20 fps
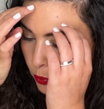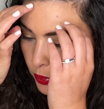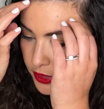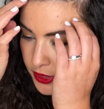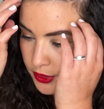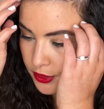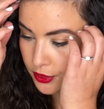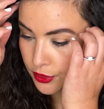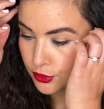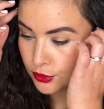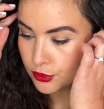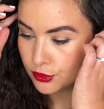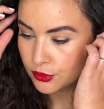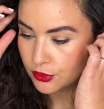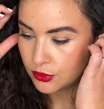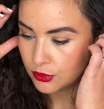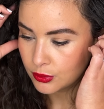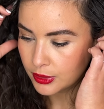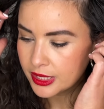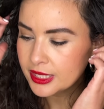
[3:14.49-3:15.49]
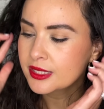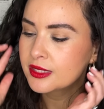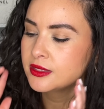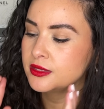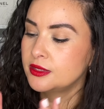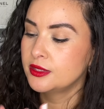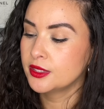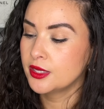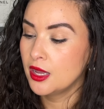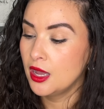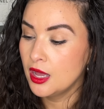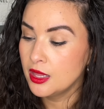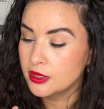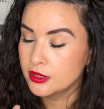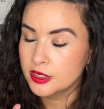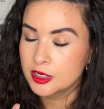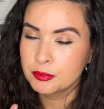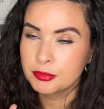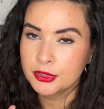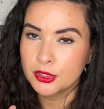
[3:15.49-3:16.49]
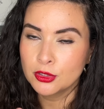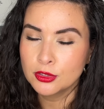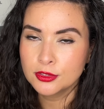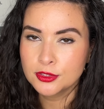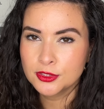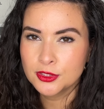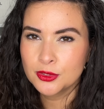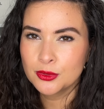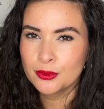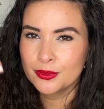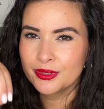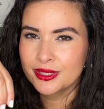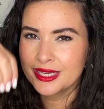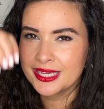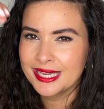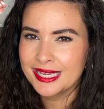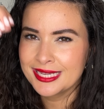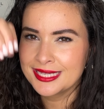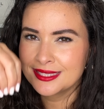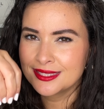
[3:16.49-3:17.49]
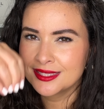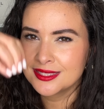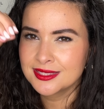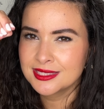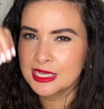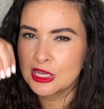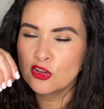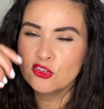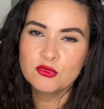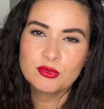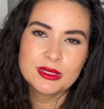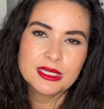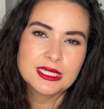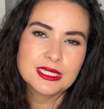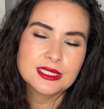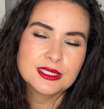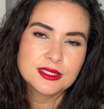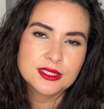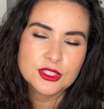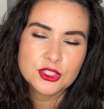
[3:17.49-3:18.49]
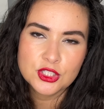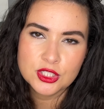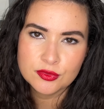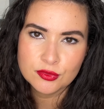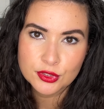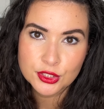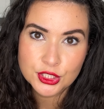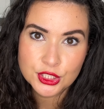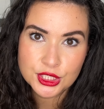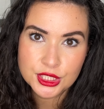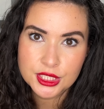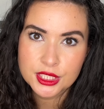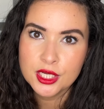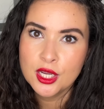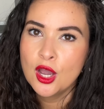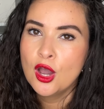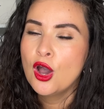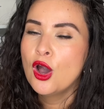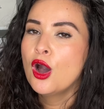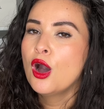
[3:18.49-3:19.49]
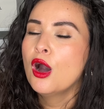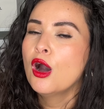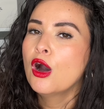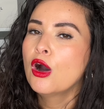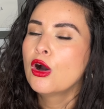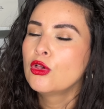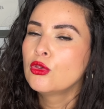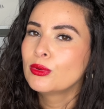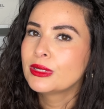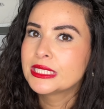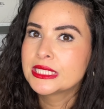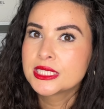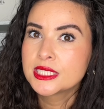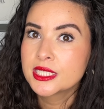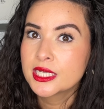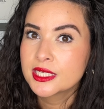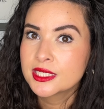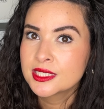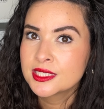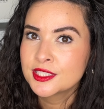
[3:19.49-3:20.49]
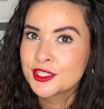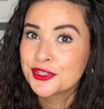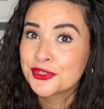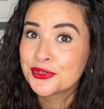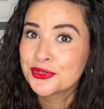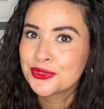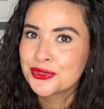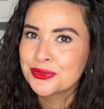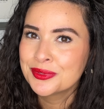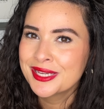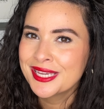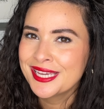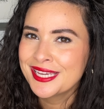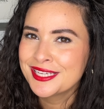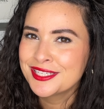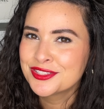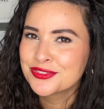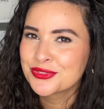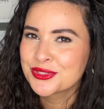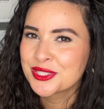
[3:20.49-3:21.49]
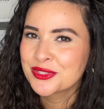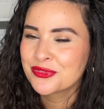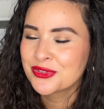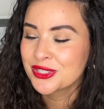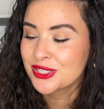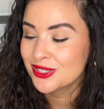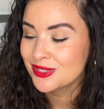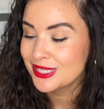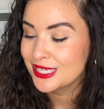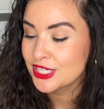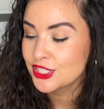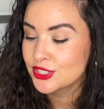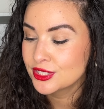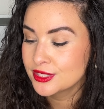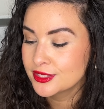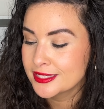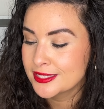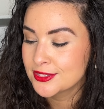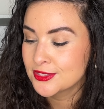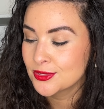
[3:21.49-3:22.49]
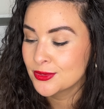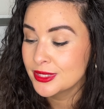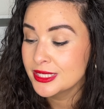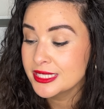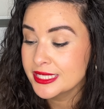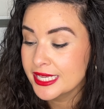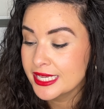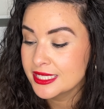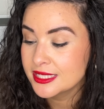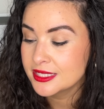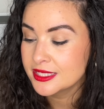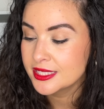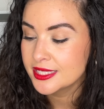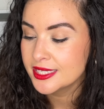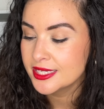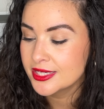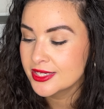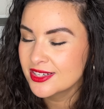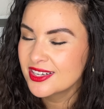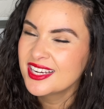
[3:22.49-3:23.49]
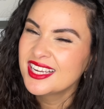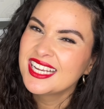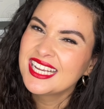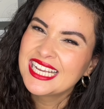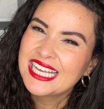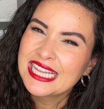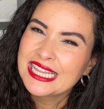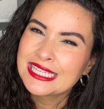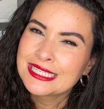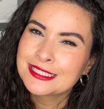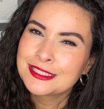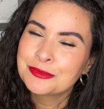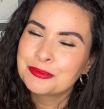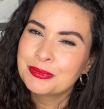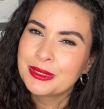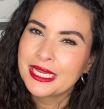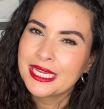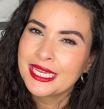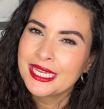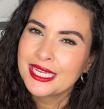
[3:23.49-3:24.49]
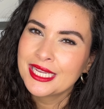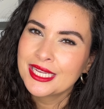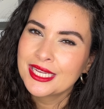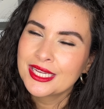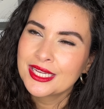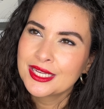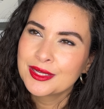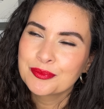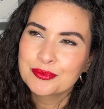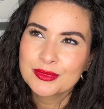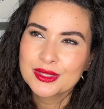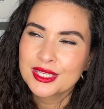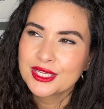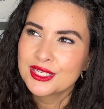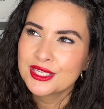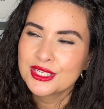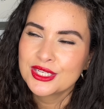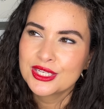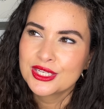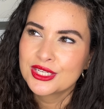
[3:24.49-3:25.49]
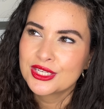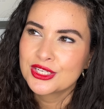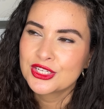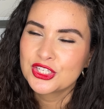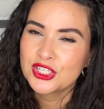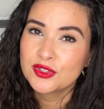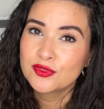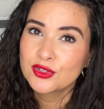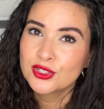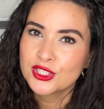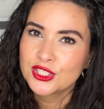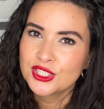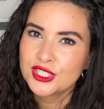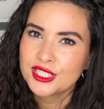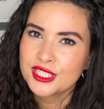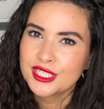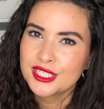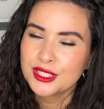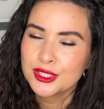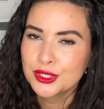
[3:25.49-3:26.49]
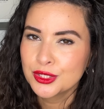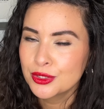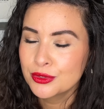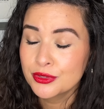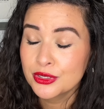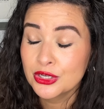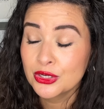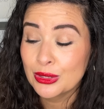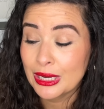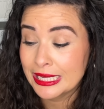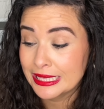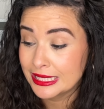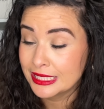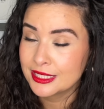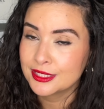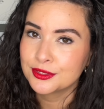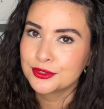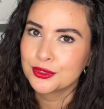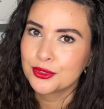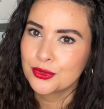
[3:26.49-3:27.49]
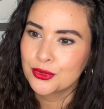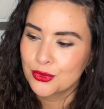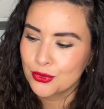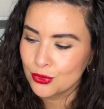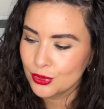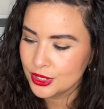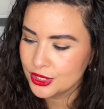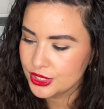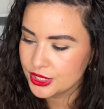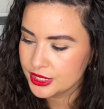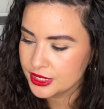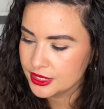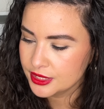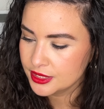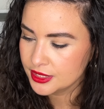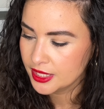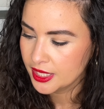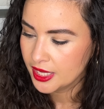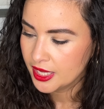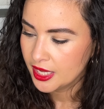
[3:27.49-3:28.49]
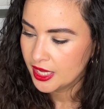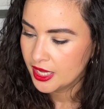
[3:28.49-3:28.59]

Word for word: What's new is the color, but also the case itself because Givenchy always does a new case for different collections. And so this case here, this pink uh, Givenchy logo I think is gorgeous.